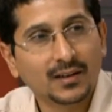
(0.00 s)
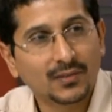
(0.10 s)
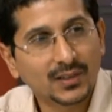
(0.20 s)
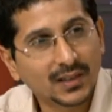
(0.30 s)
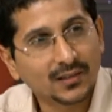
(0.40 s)

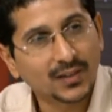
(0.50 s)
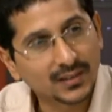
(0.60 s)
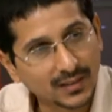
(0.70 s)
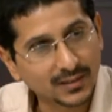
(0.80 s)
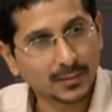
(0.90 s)
Why
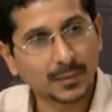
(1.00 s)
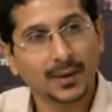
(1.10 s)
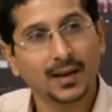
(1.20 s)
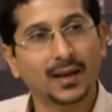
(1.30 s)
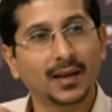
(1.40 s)
not? Okay,
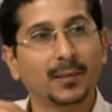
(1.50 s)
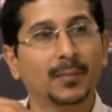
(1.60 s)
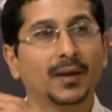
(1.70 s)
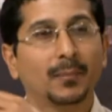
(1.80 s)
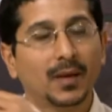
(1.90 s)
to
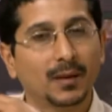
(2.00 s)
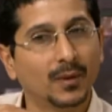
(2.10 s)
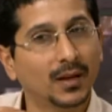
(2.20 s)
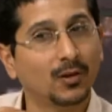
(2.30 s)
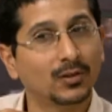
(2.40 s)
concede,
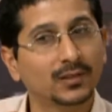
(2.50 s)
understood.